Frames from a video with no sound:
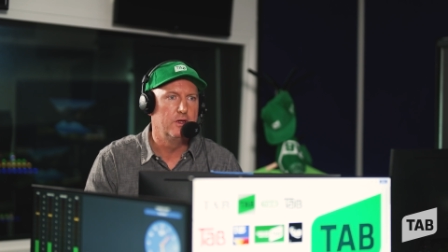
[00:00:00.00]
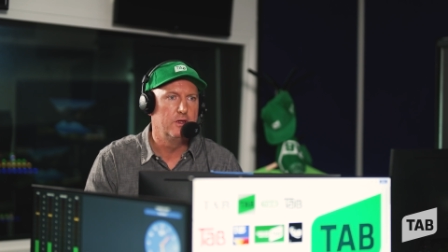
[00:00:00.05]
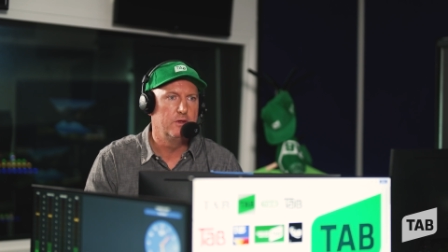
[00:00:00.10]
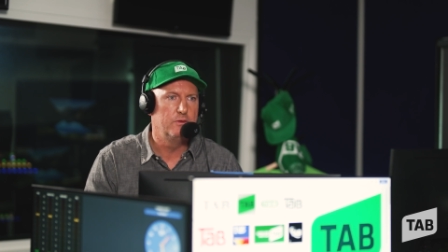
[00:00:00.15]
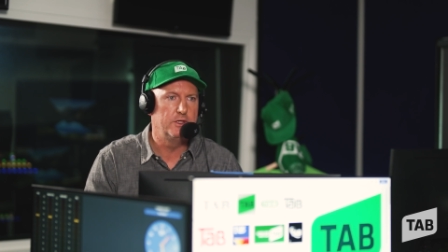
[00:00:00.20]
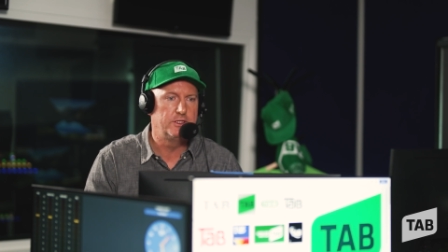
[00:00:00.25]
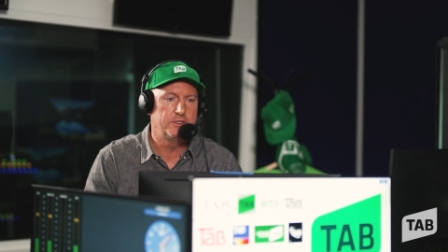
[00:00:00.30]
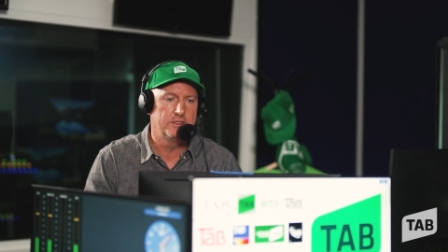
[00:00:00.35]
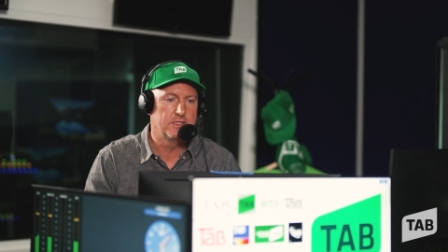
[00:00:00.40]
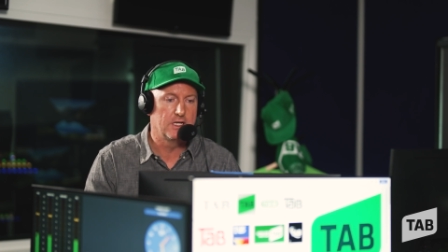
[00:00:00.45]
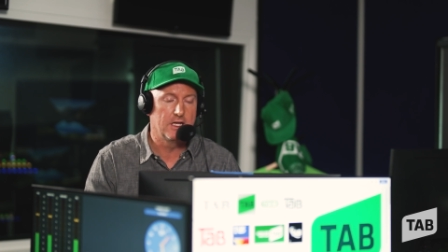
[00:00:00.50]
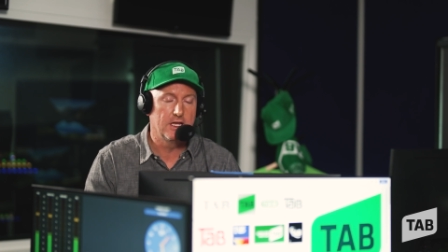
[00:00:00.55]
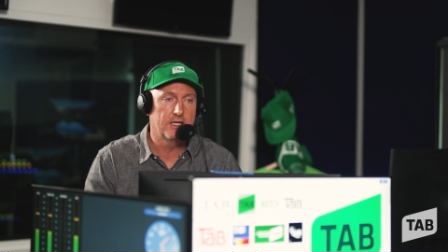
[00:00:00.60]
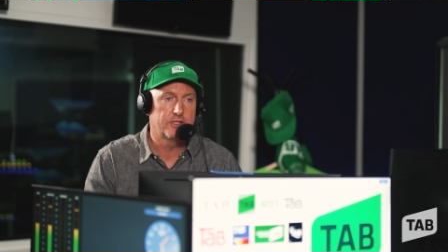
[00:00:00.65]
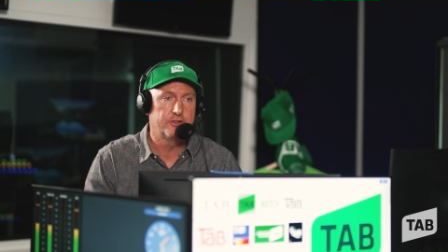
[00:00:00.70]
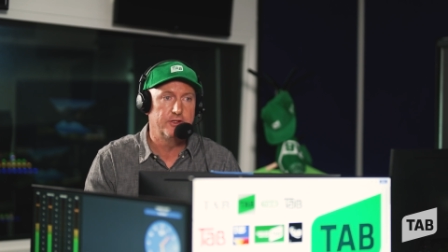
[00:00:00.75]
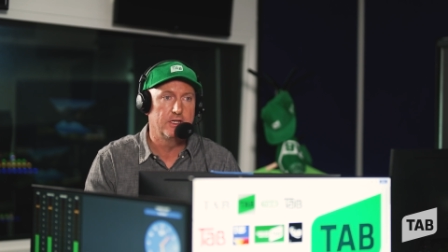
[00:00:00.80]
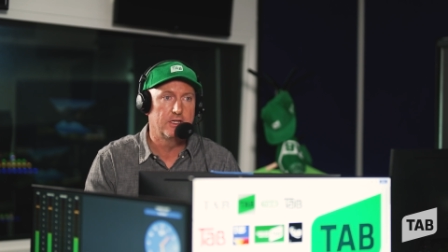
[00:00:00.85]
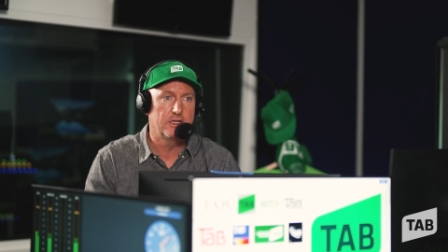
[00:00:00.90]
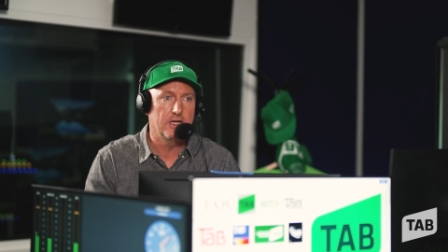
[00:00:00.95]
which is
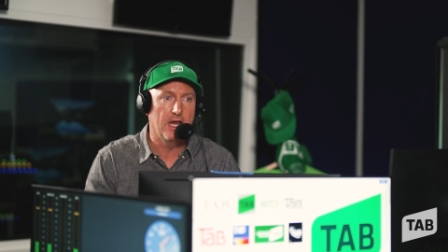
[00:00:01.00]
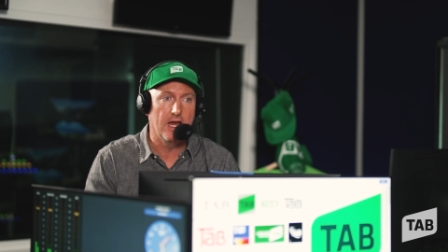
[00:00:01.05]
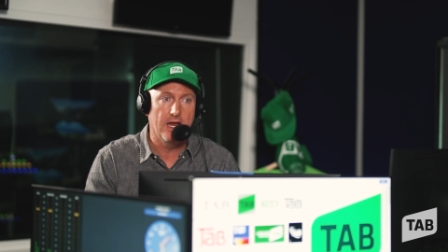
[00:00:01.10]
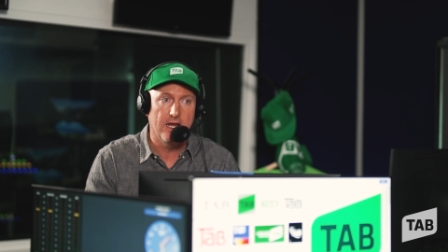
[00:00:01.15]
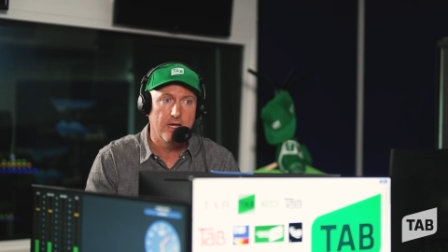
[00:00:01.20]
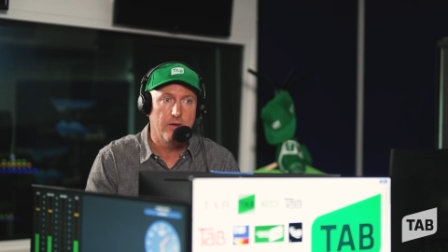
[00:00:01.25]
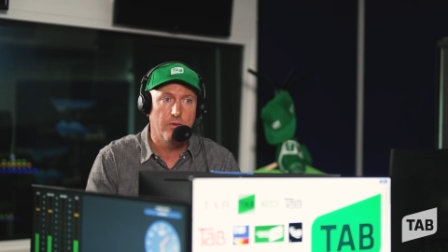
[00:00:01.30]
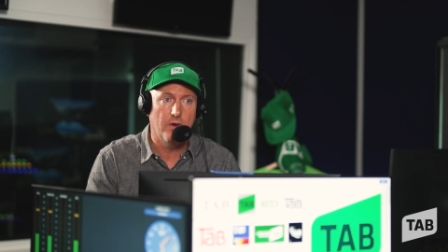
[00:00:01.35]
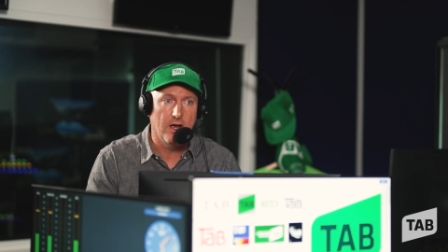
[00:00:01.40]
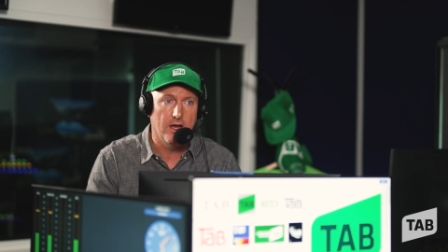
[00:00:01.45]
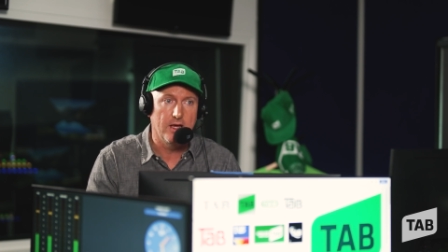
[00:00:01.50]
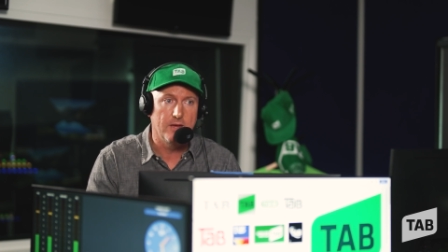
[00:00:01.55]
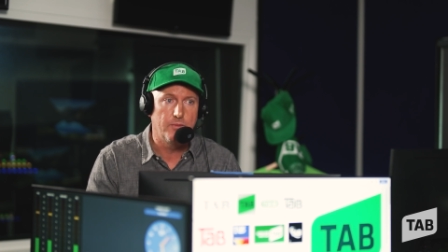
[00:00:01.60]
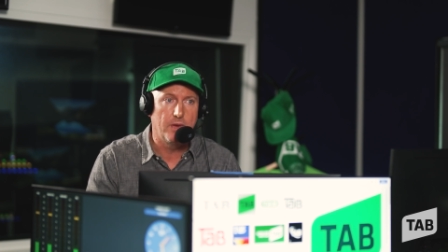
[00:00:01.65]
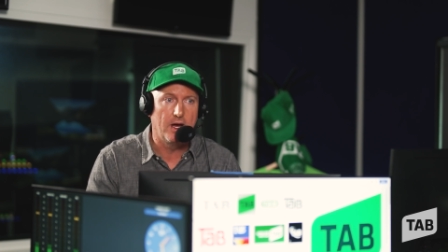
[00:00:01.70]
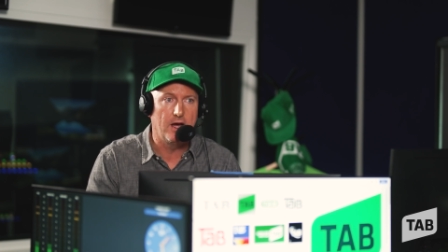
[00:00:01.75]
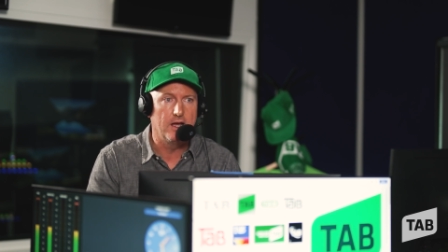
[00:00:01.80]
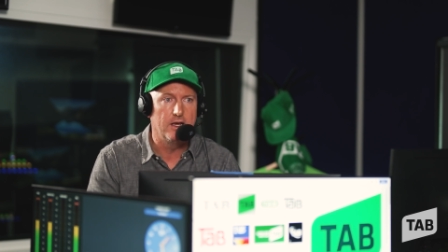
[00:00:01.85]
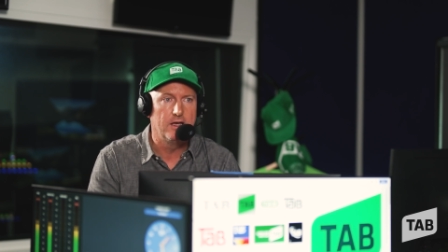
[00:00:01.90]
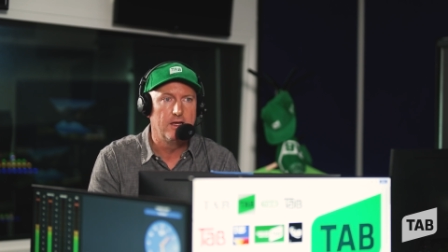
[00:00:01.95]
electric anyway,
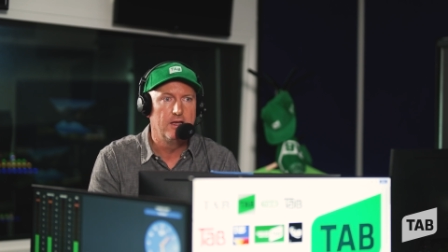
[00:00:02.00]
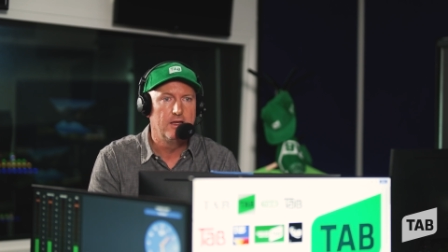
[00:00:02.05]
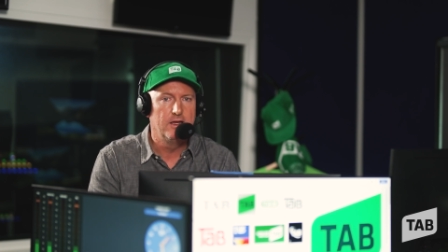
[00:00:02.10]
but.